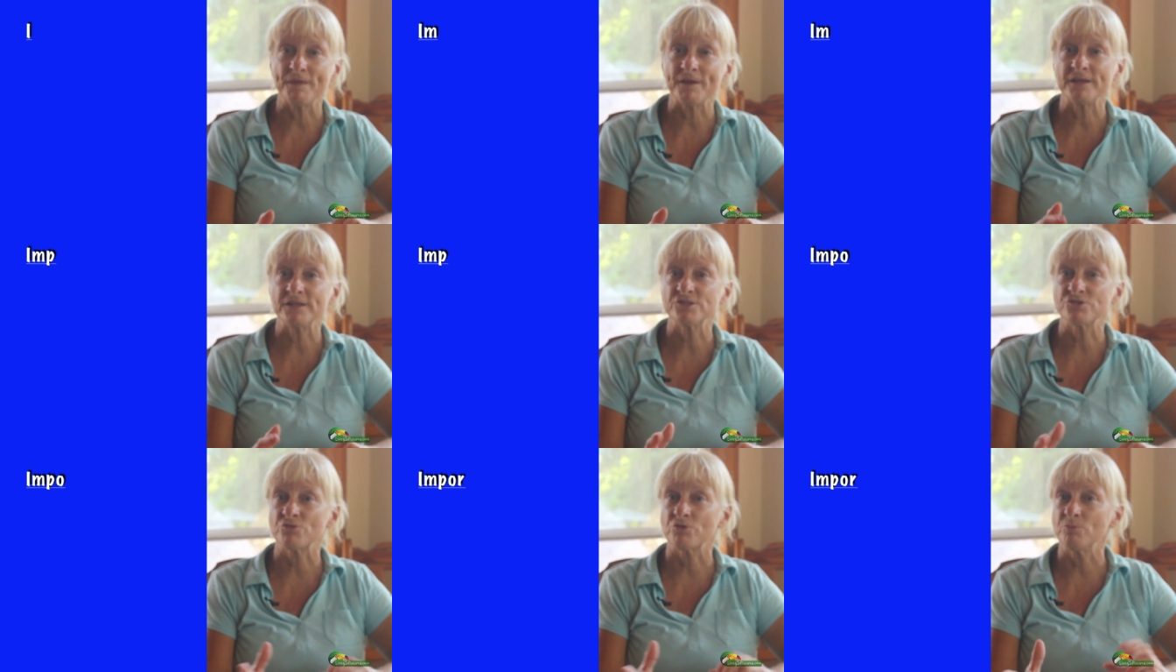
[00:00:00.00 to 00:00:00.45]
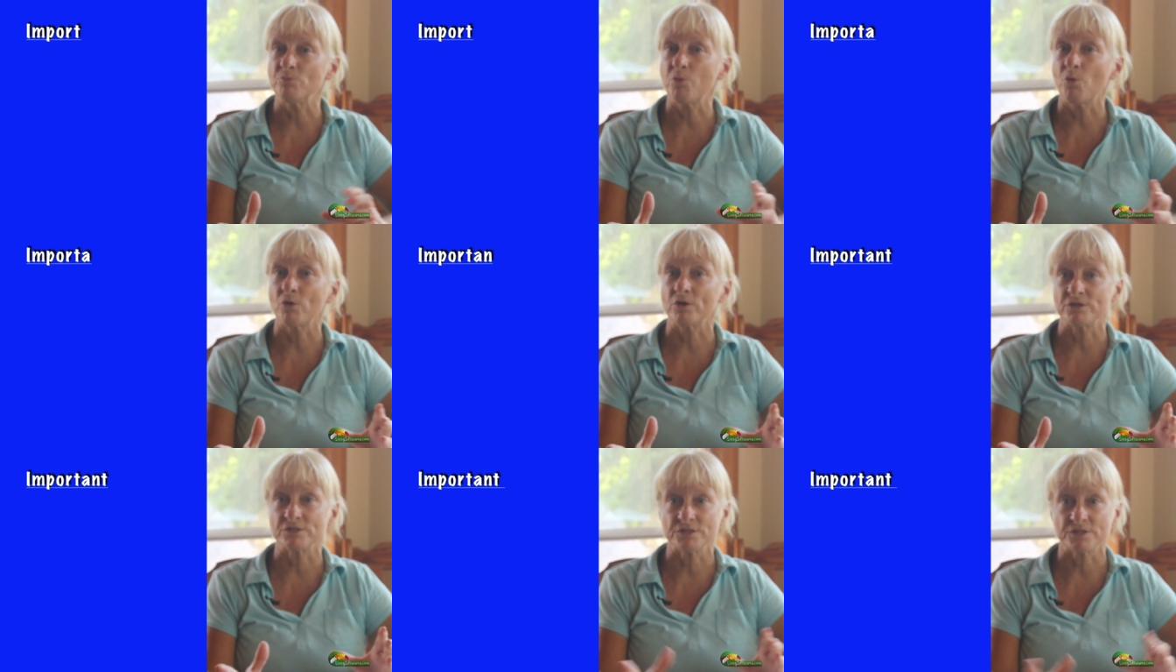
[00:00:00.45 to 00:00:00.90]
things are
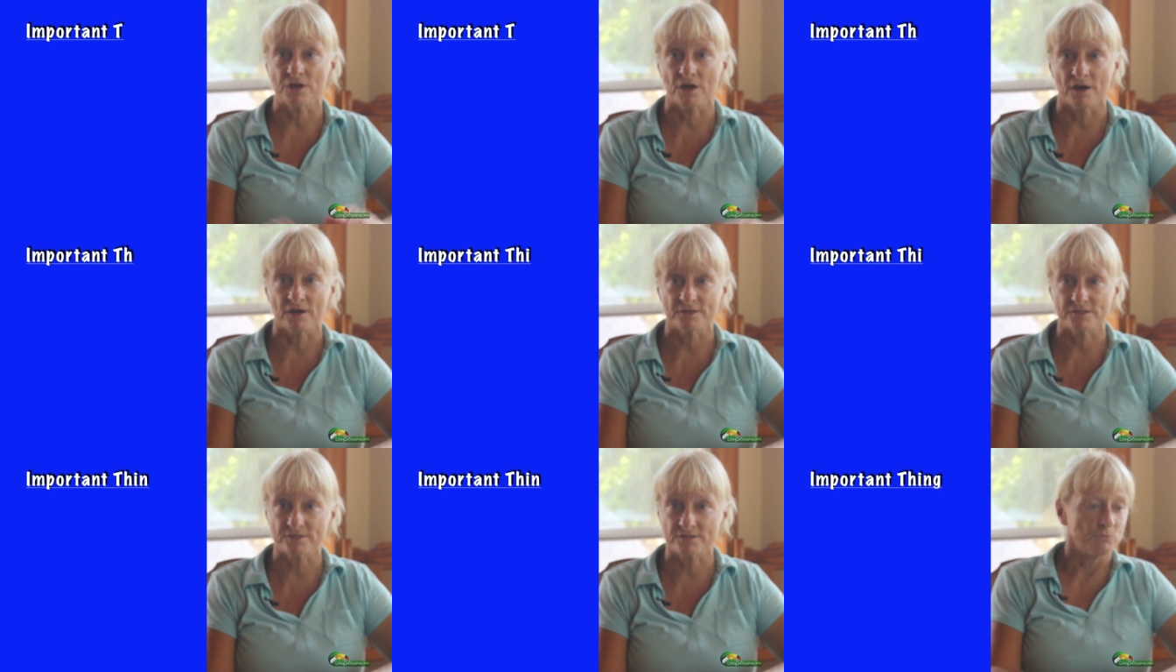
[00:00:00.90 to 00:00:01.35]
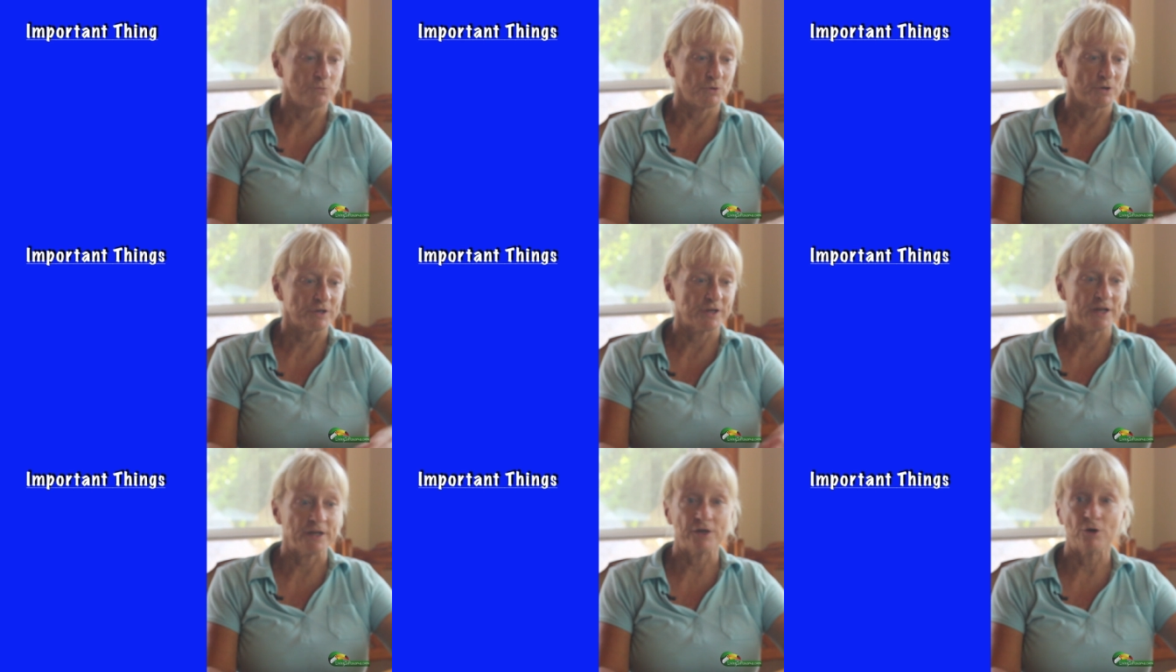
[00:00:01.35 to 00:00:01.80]
important to us?
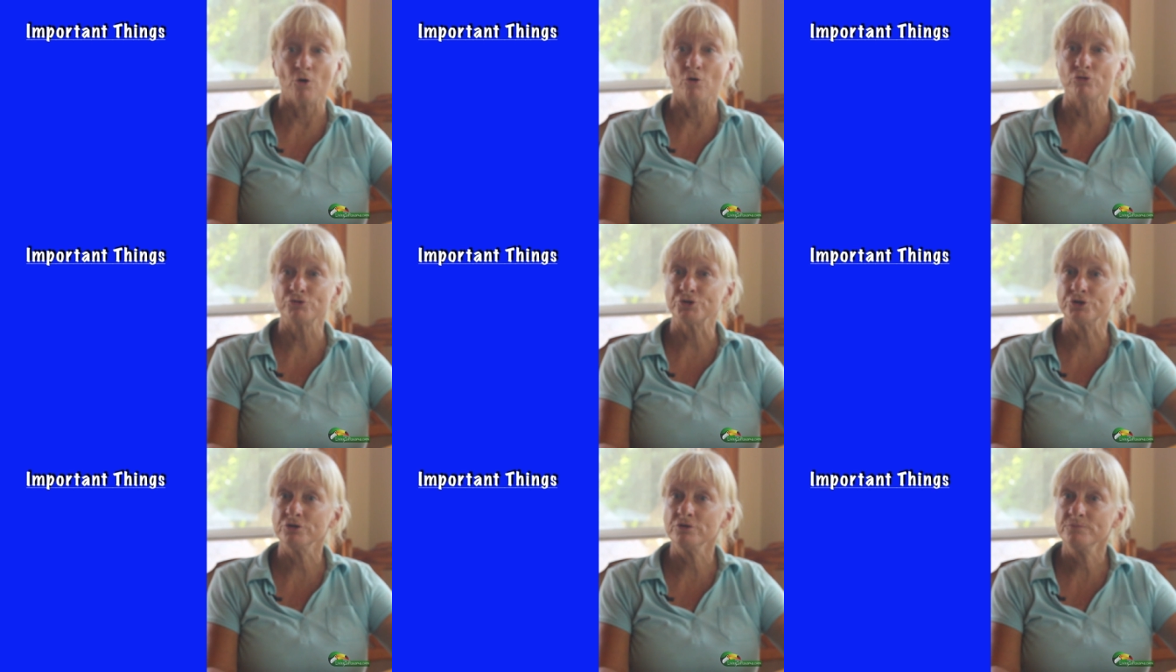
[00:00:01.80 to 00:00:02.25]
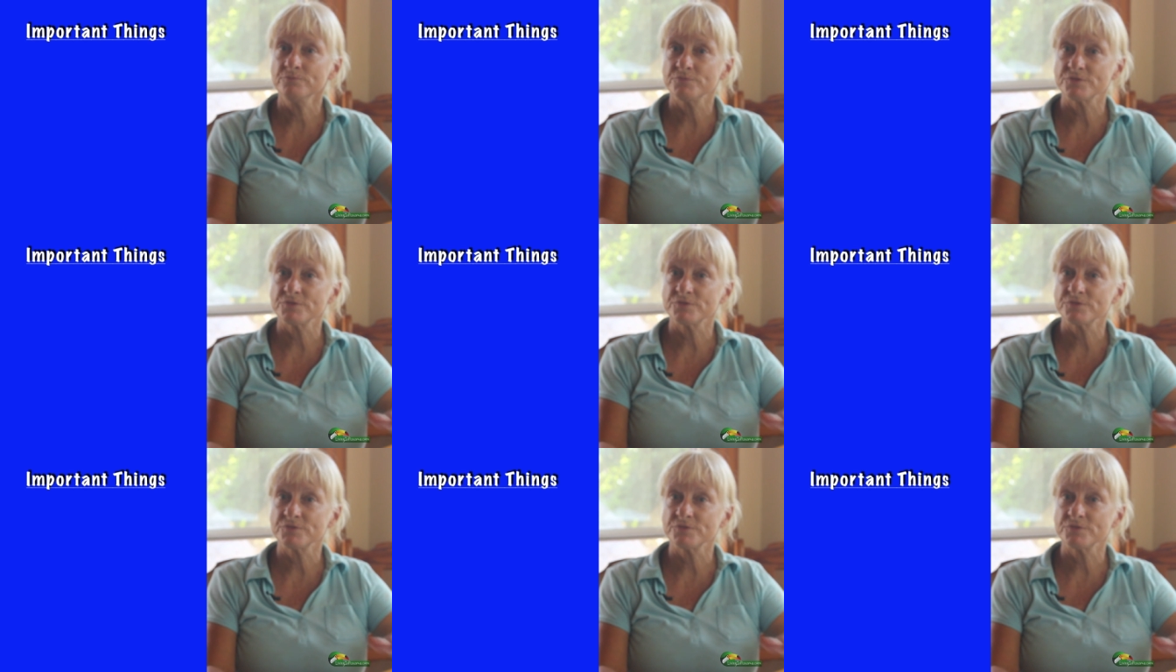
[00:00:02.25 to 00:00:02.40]
We're getting older,